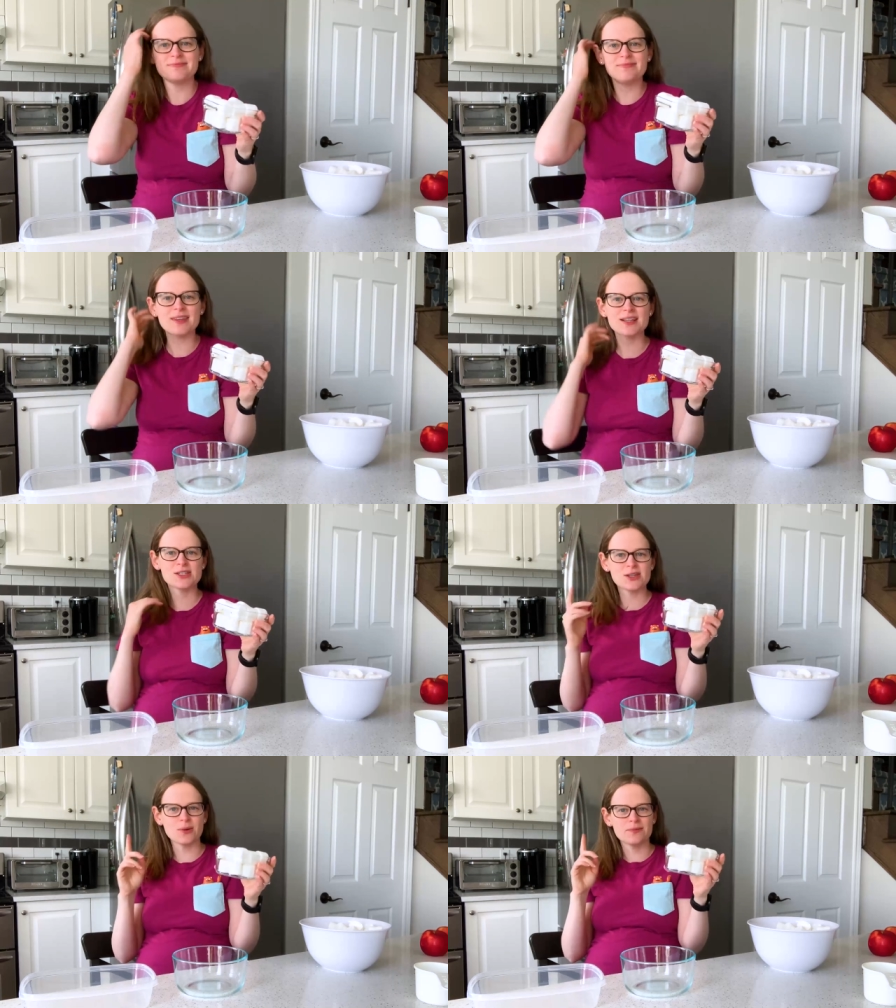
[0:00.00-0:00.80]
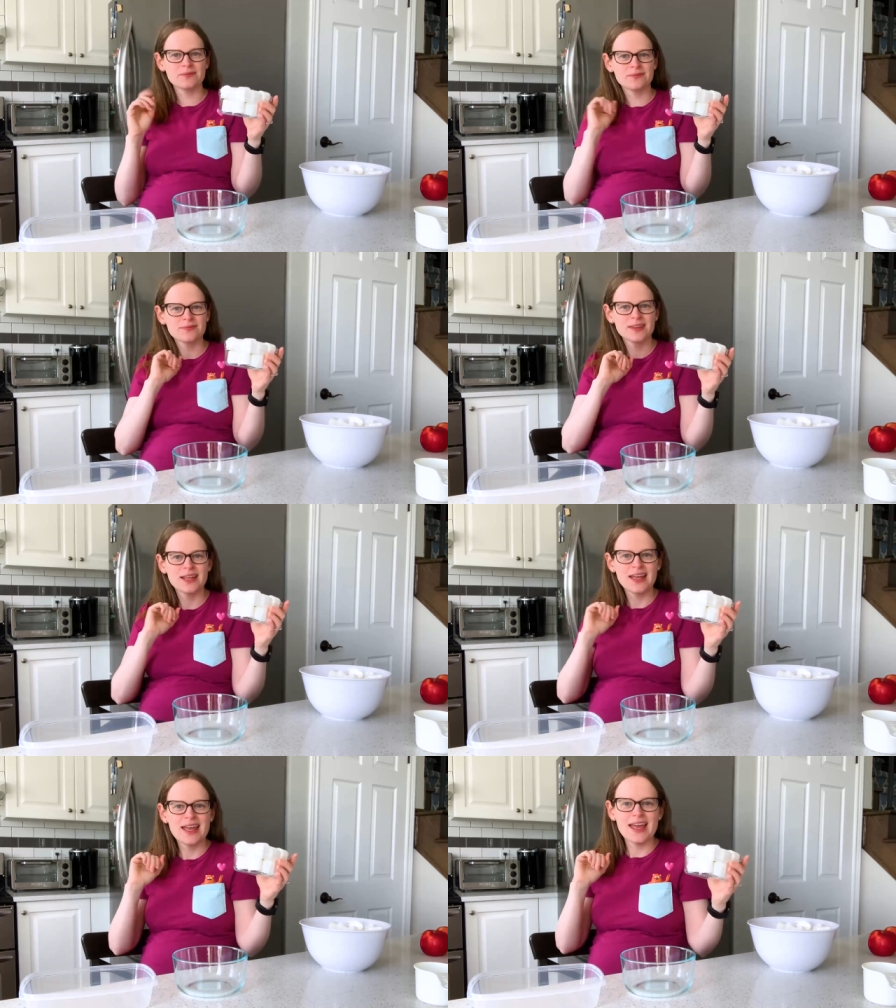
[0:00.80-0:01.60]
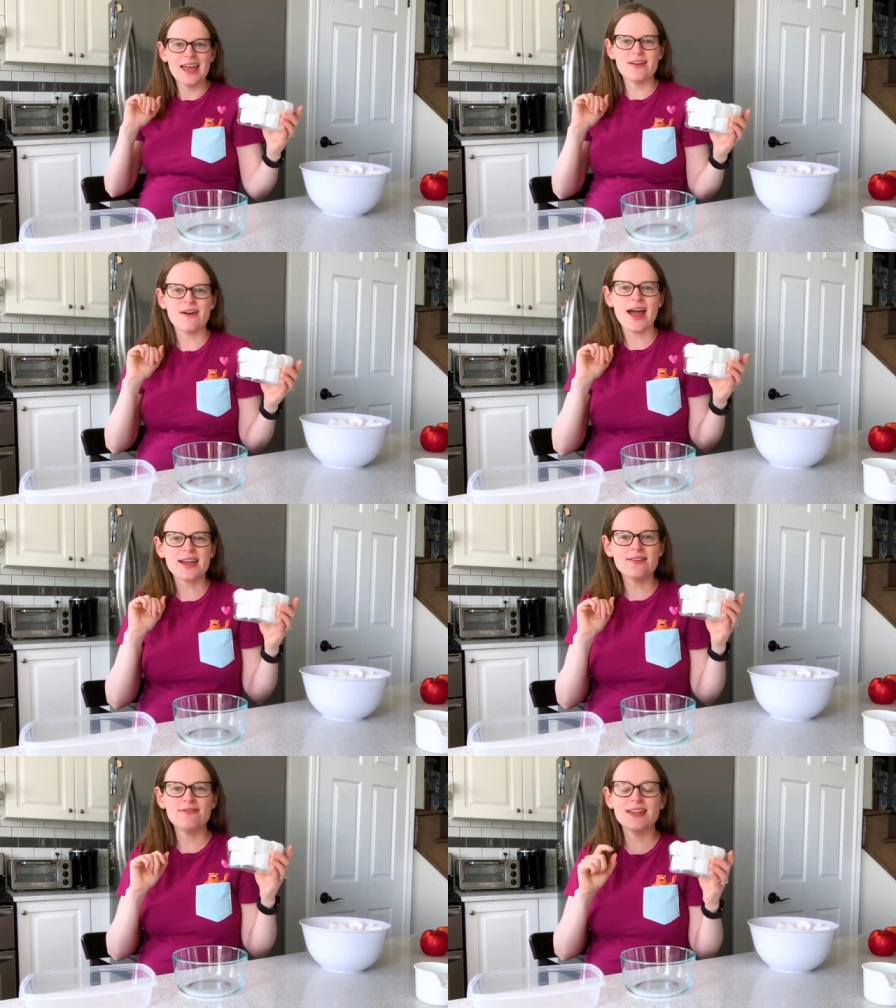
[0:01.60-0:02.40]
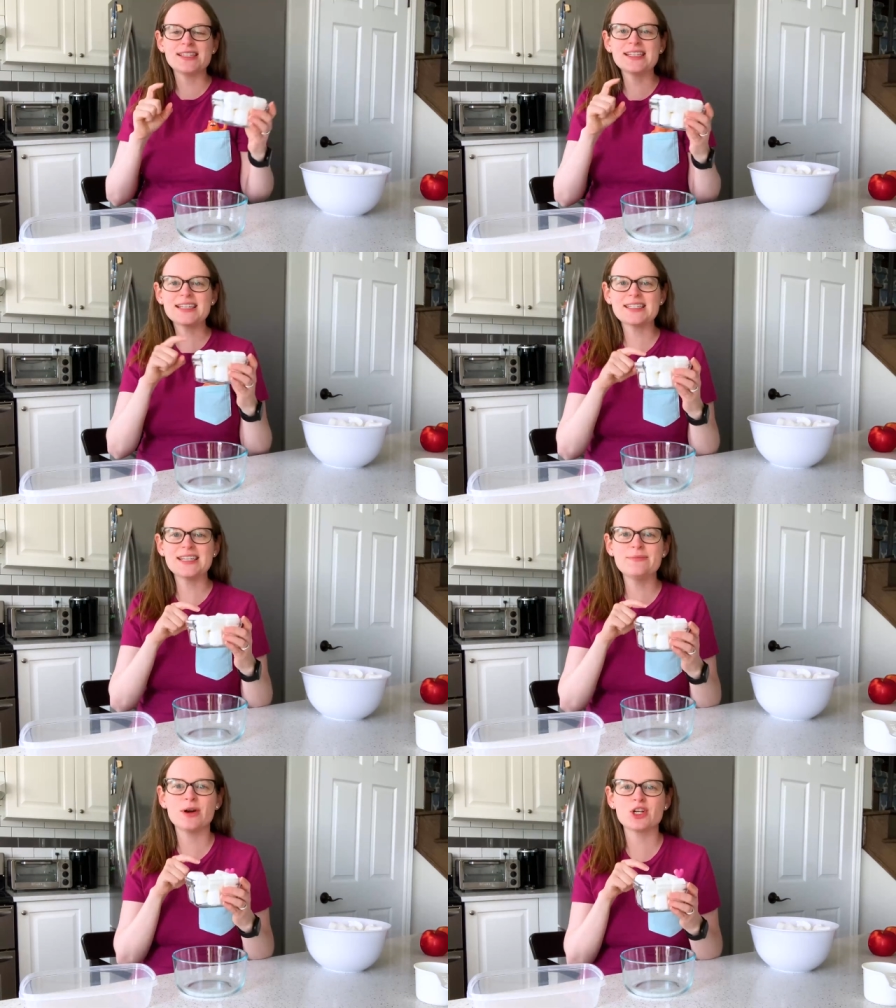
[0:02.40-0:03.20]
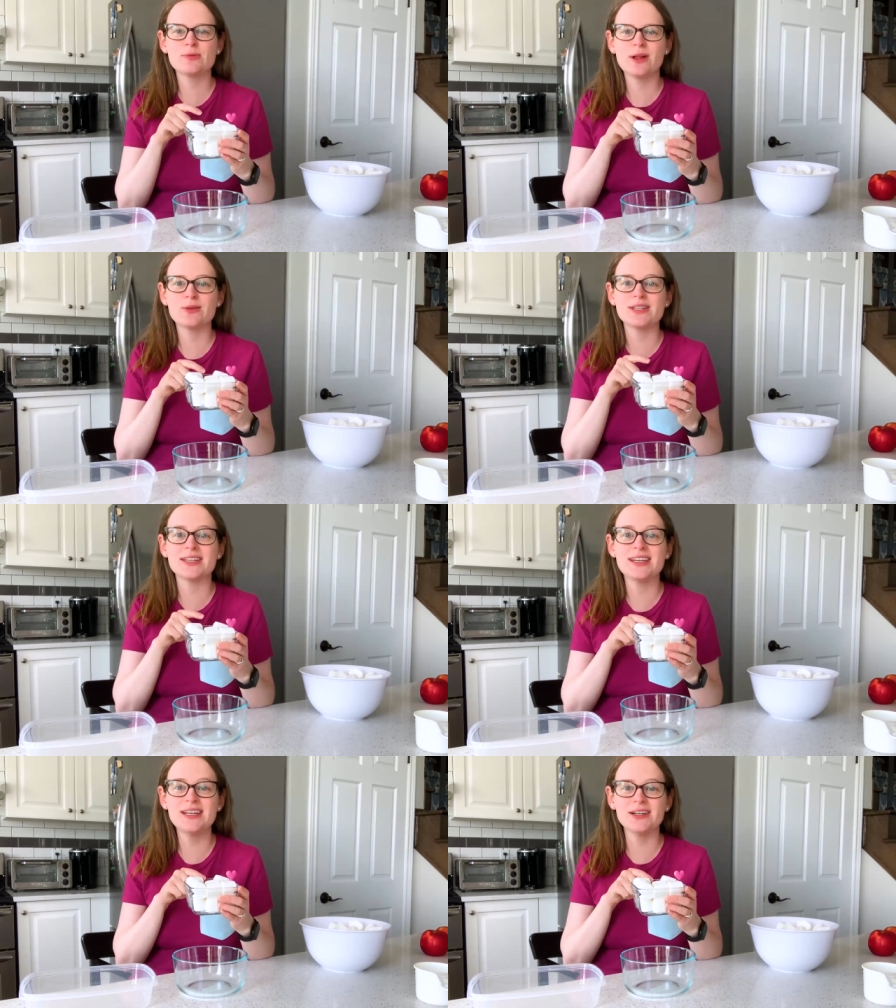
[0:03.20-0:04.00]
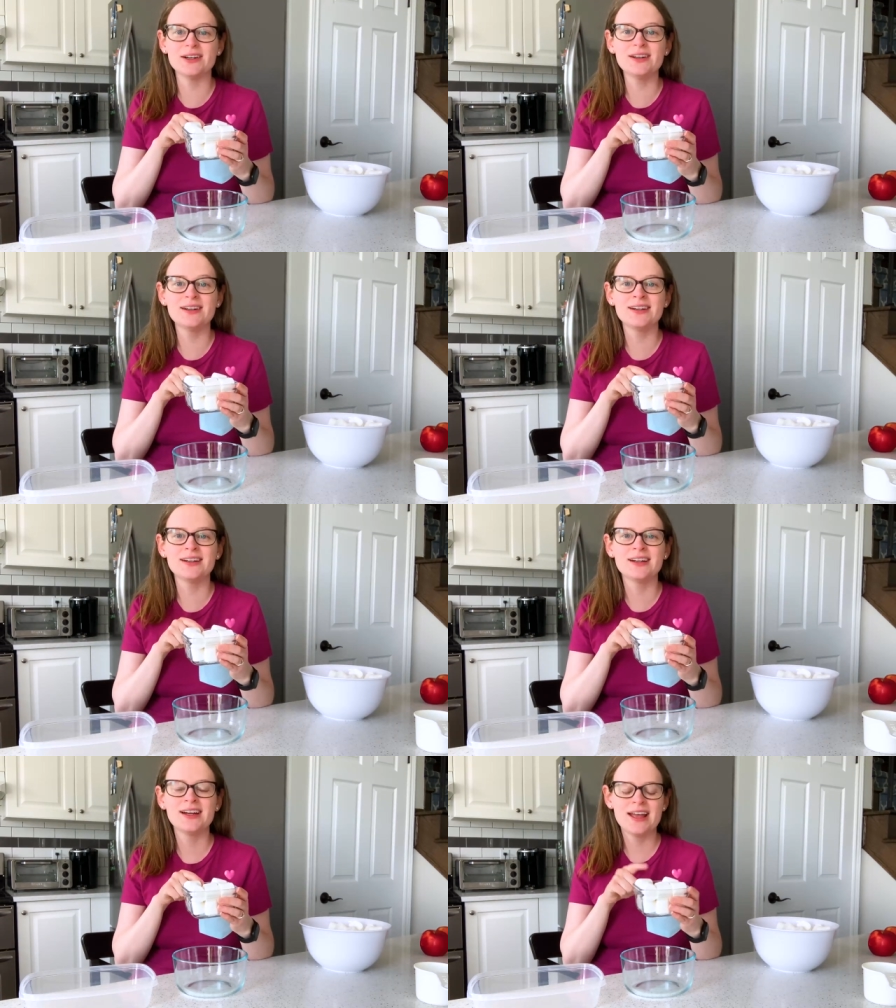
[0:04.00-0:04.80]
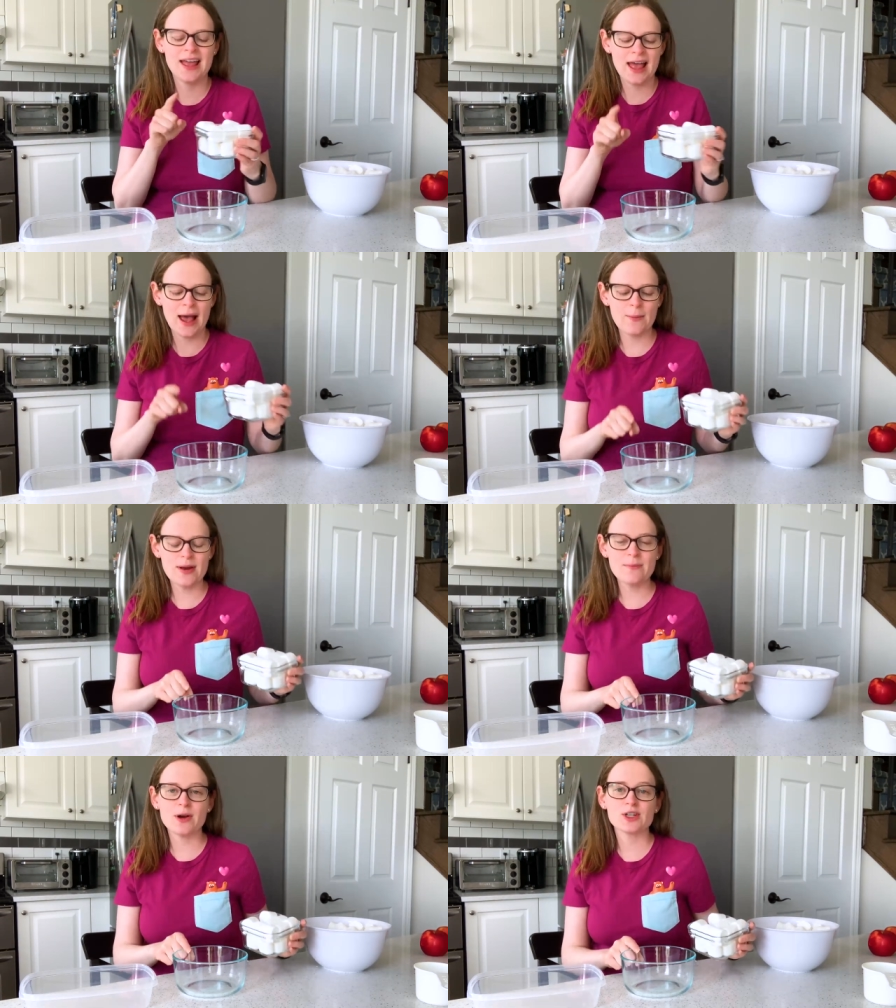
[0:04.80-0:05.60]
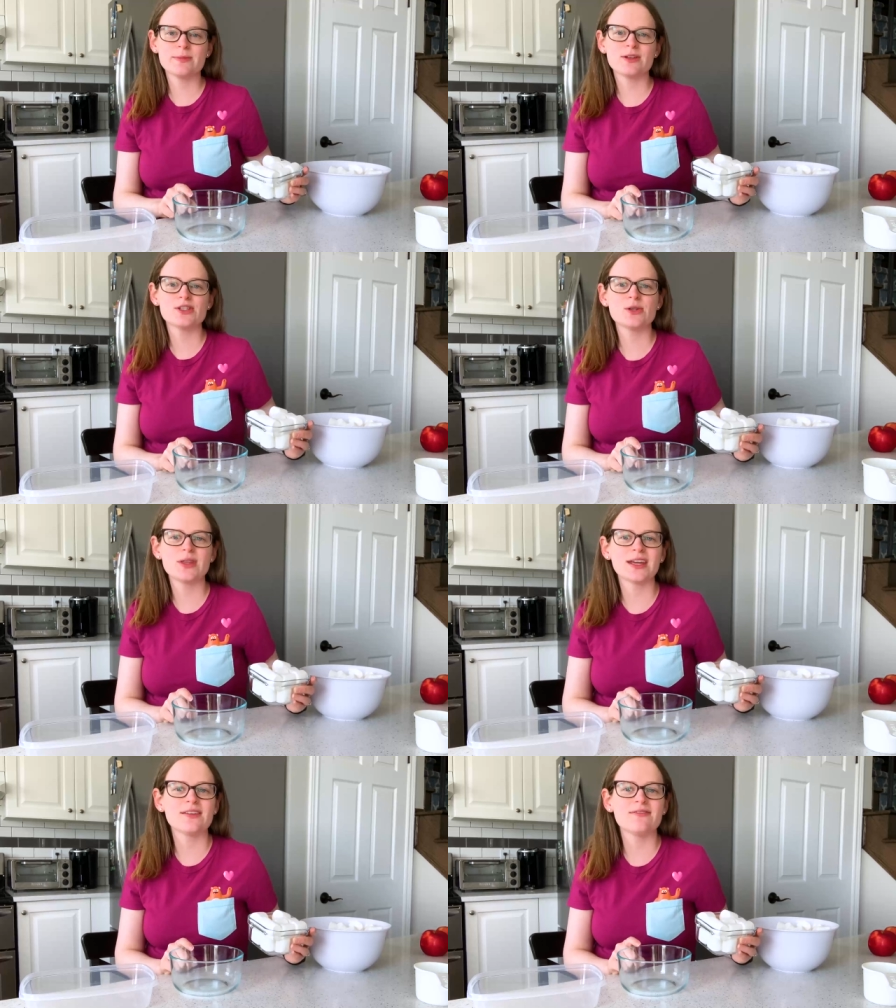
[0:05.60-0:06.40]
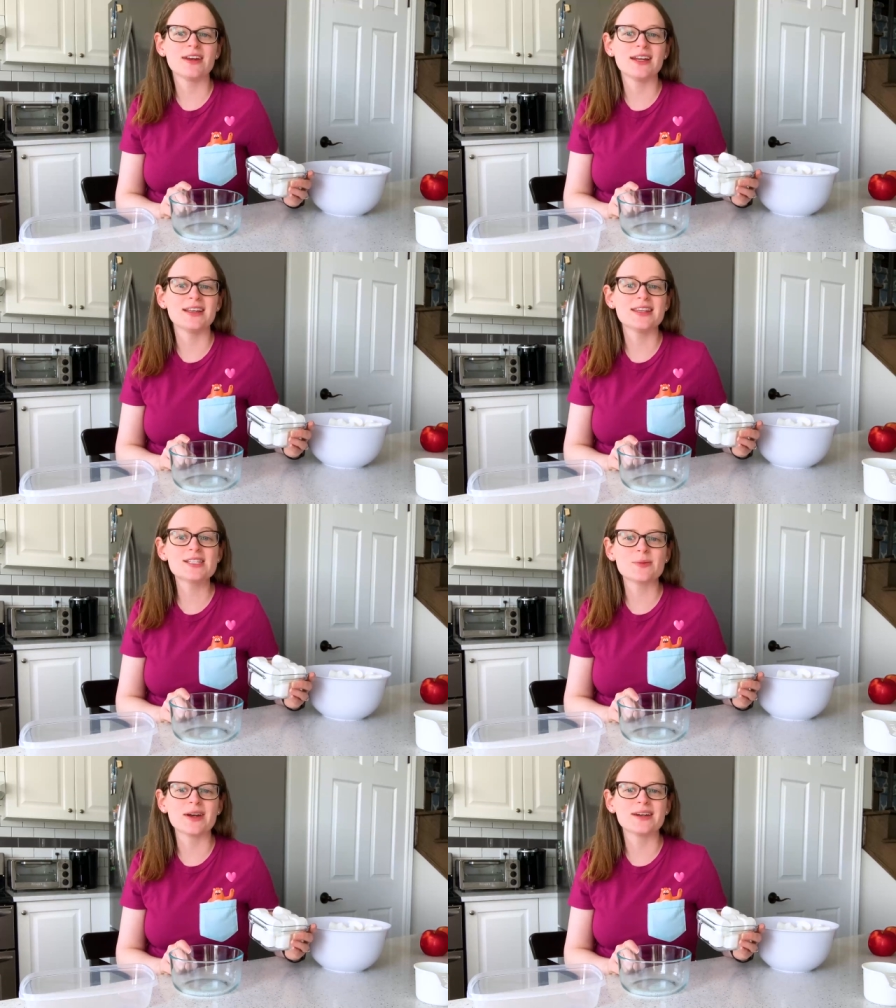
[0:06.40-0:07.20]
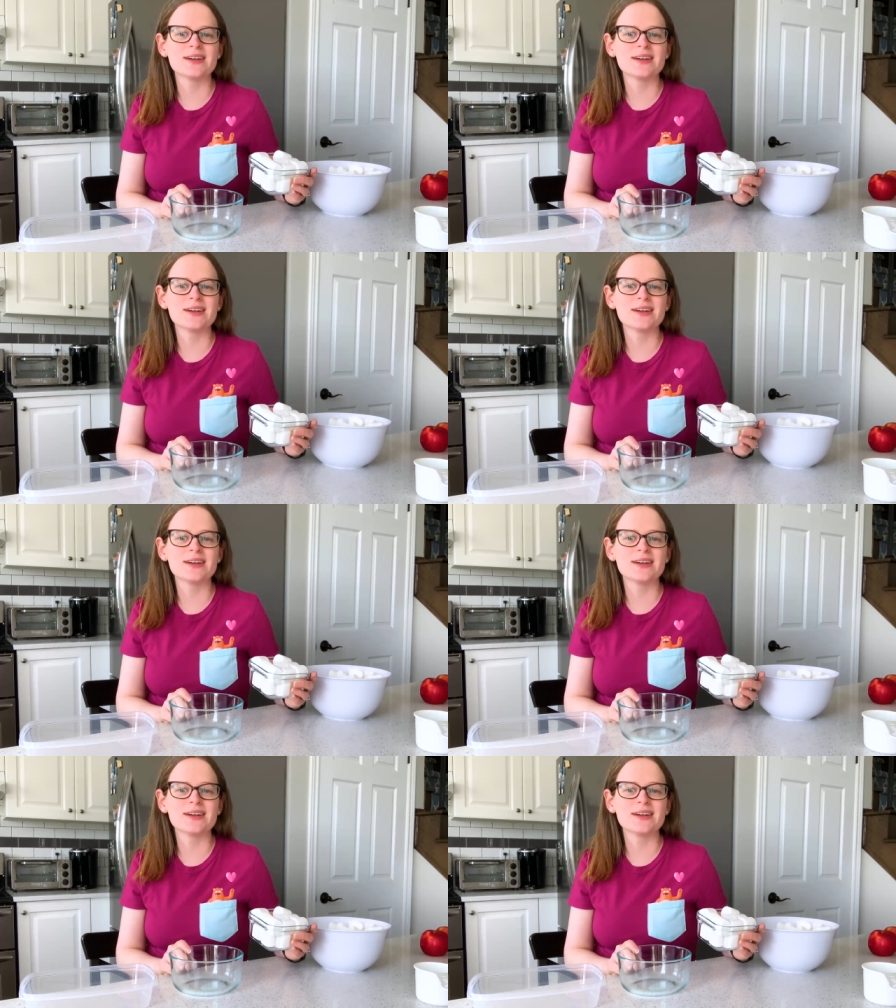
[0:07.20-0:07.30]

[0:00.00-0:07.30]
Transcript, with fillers: So if I can fit 16 marshmallows in here, how many marshmallows do you think can fit in this one?